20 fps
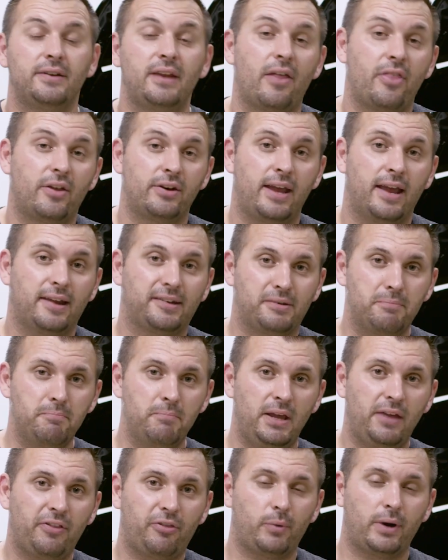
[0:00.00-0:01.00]
Now the next
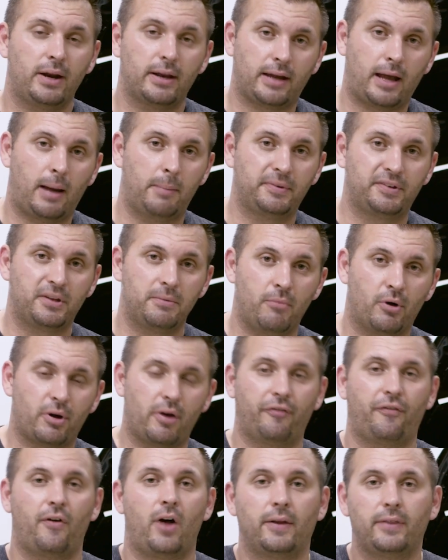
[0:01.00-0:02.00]
myth when it comes to
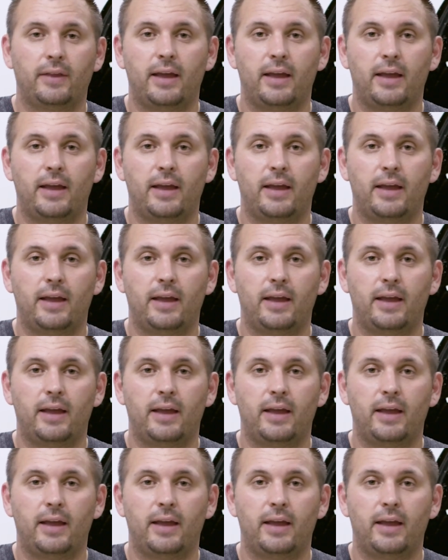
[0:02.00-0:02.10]
modifying